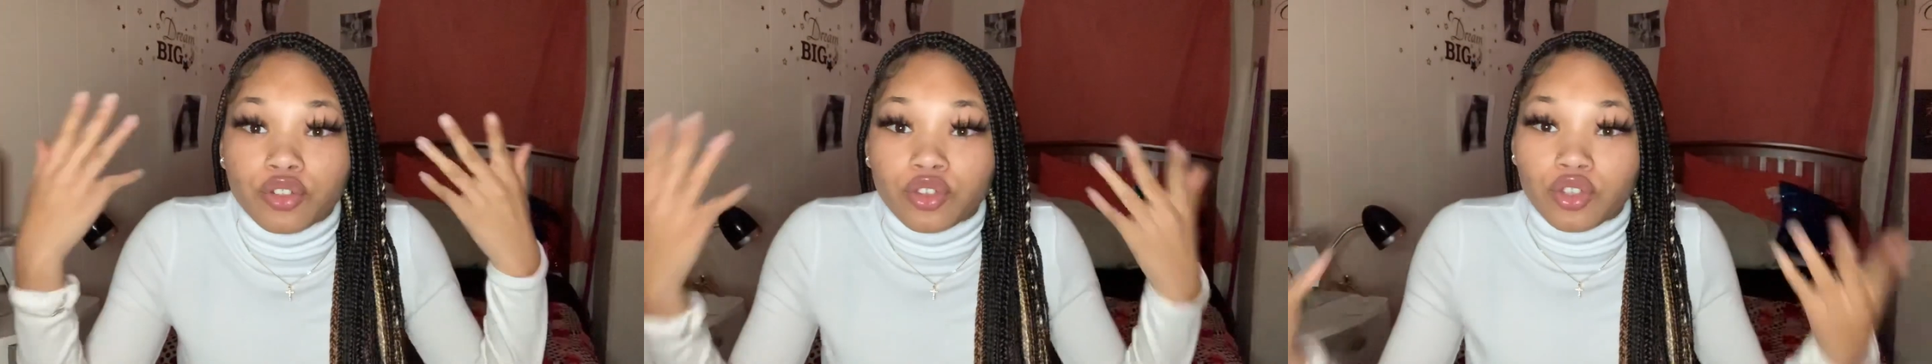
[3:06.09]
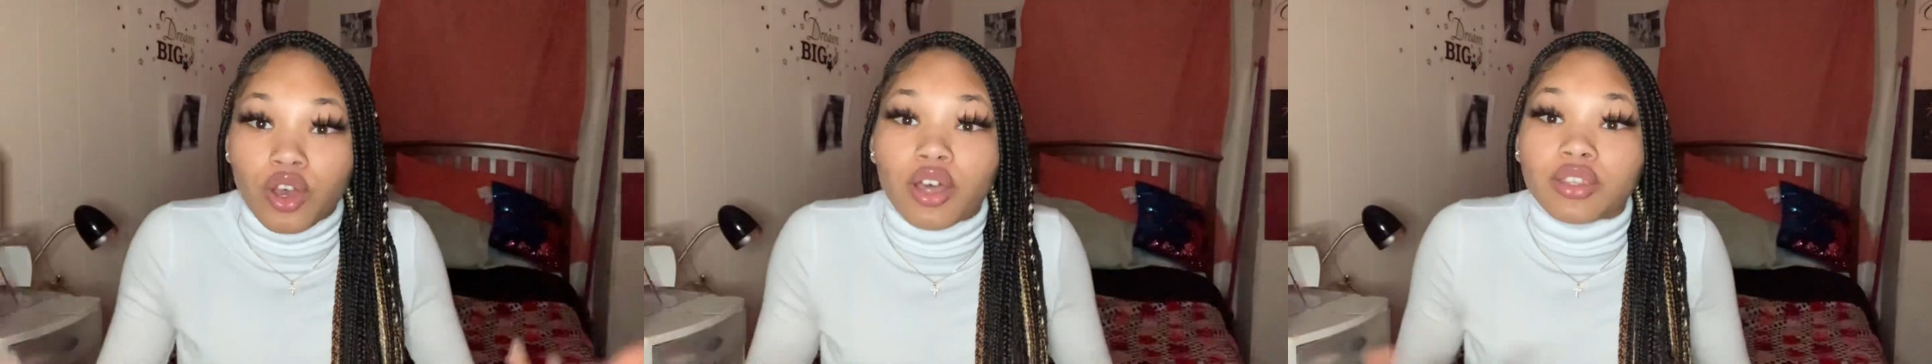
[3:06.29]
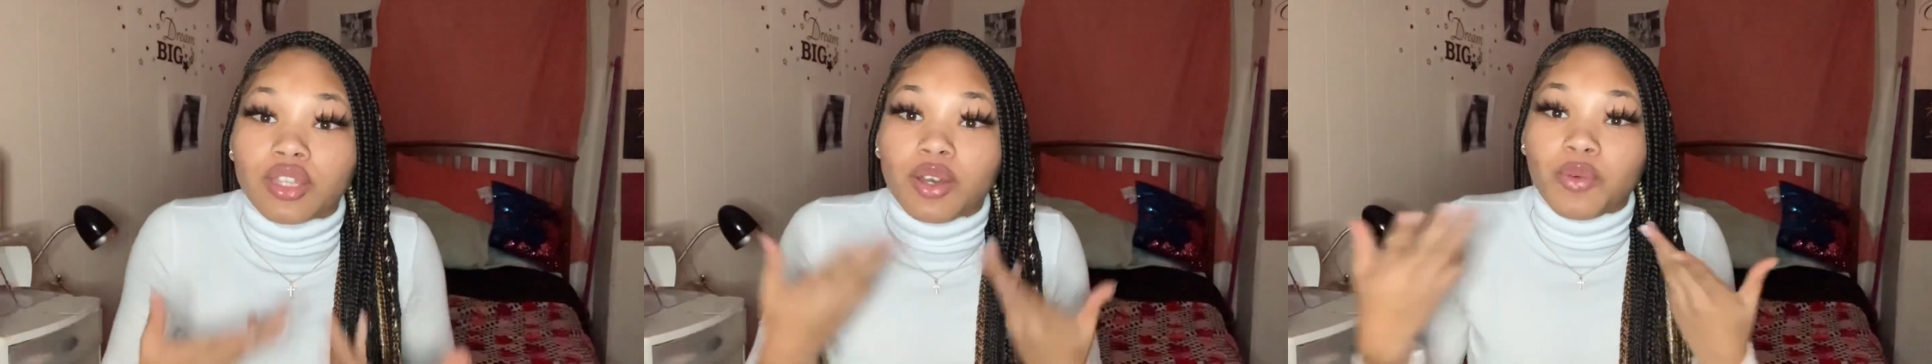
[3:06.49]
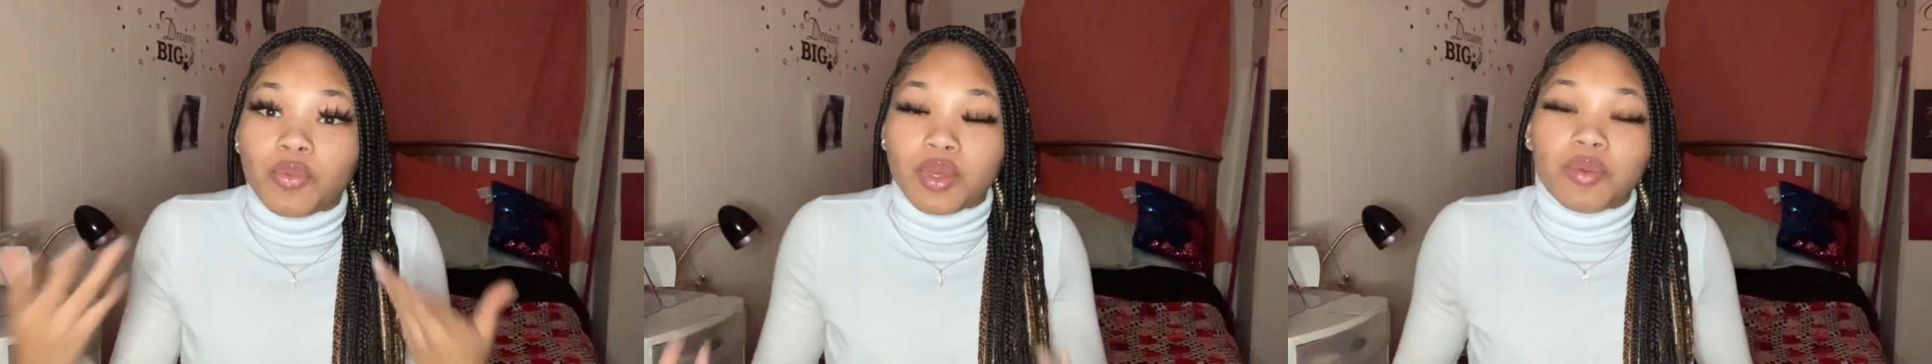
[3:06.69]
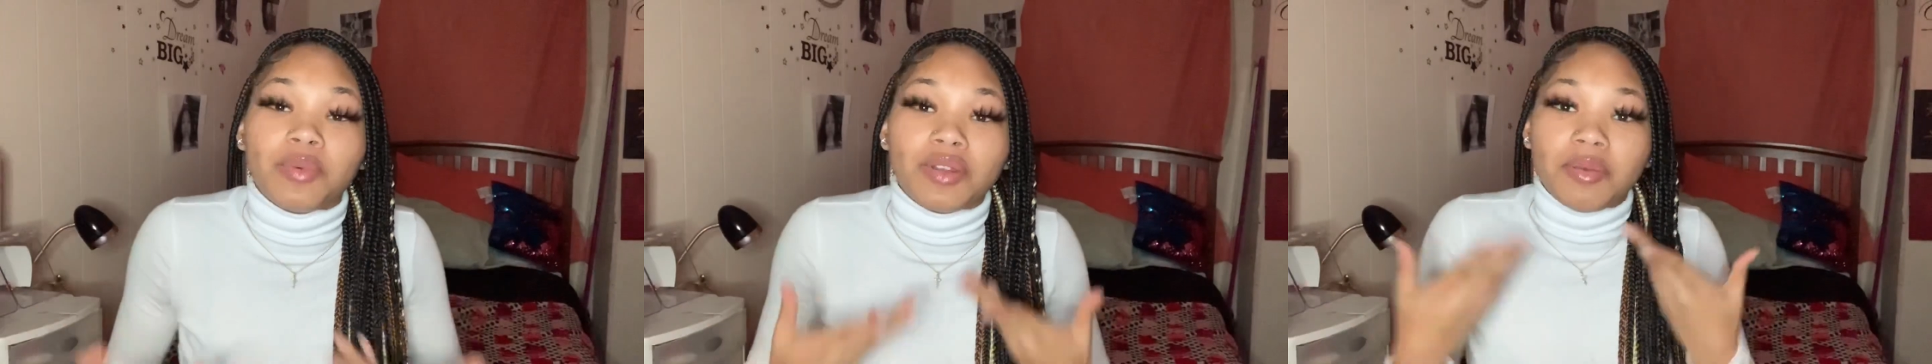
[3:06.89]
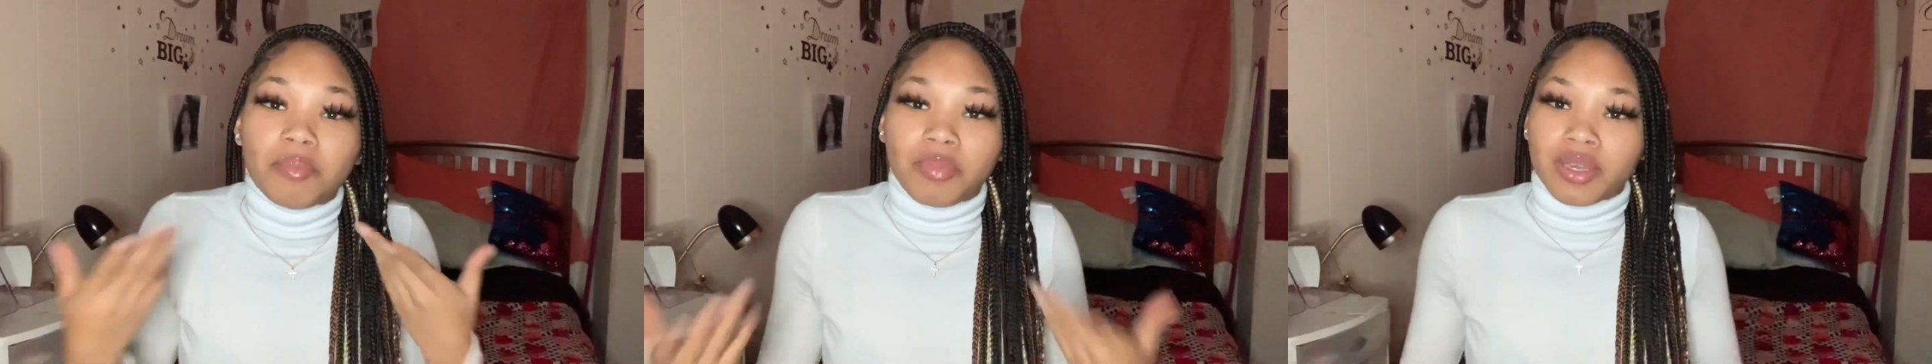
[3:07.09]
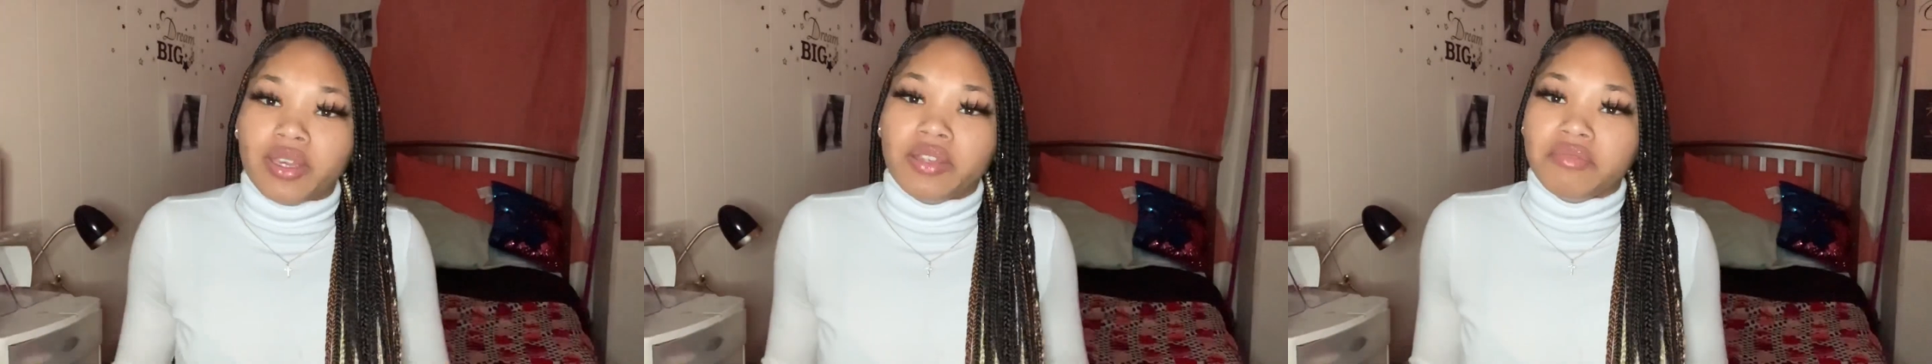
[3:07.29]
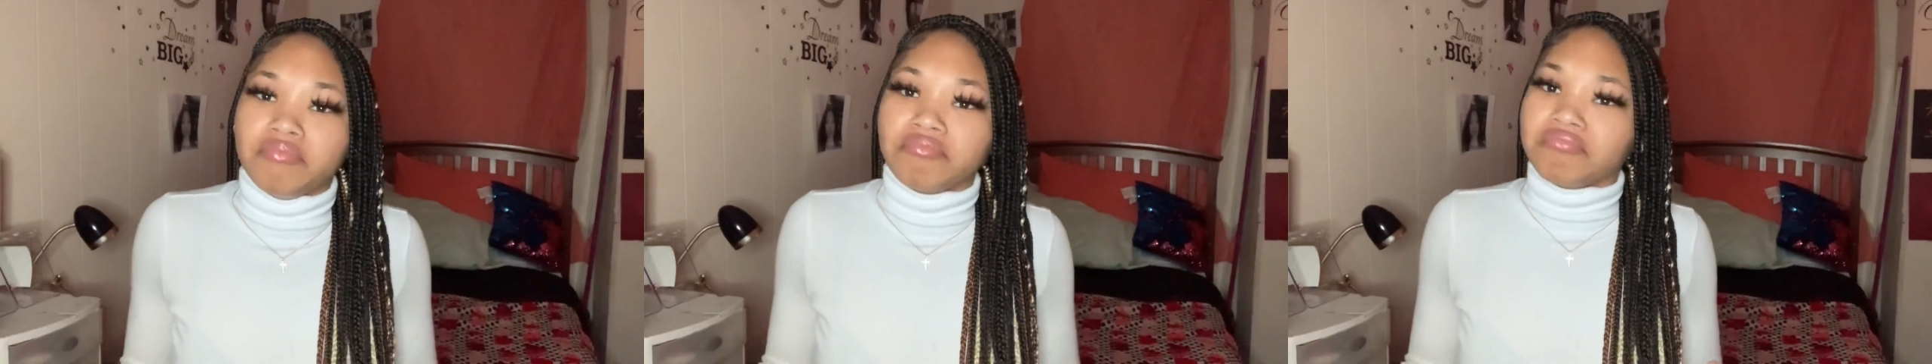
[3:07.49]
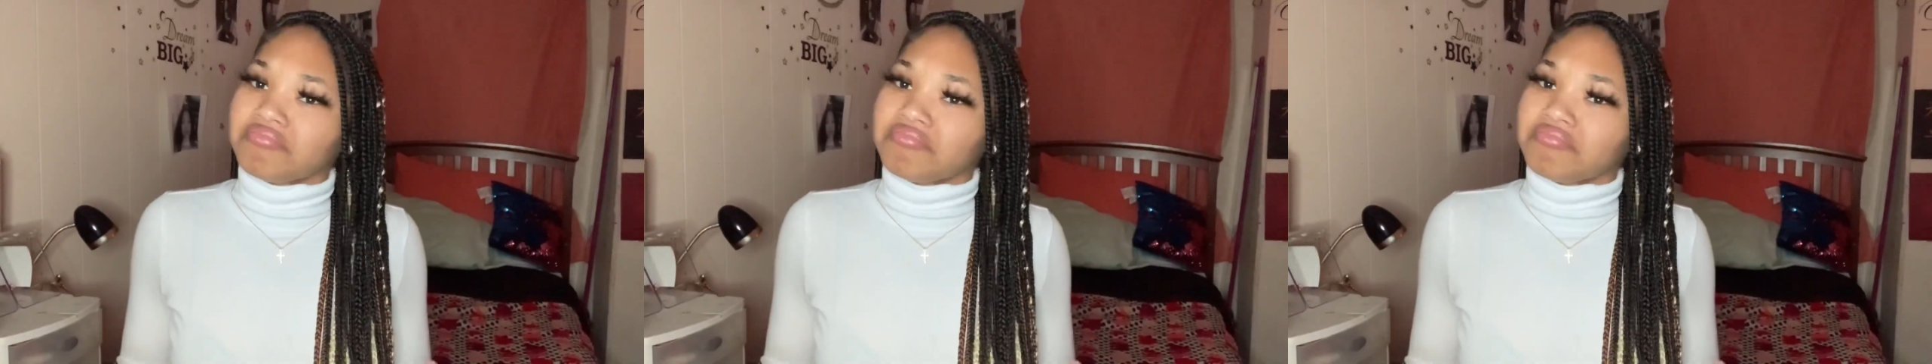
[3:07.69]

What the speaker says: thought that we would have been